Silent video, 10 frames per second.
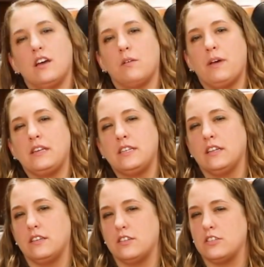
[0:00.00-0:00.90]
talk about
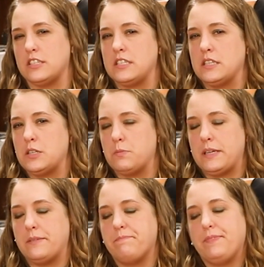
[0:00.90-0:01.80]
Dillinger just a little
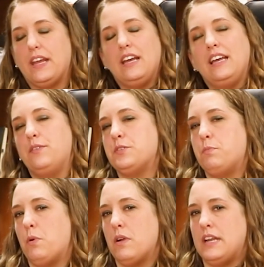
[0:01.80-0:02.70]
bit. He was
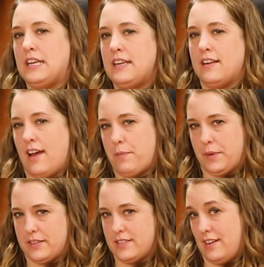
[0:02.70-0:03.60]
born in
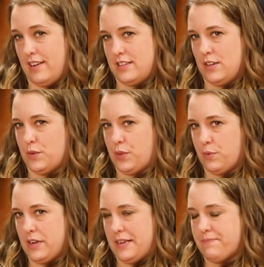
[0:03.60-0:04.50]
Indianapolis in
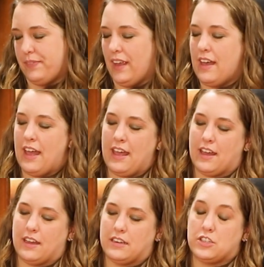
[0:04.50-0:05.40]
1903
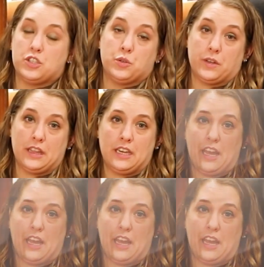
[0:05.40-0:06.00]
and joined the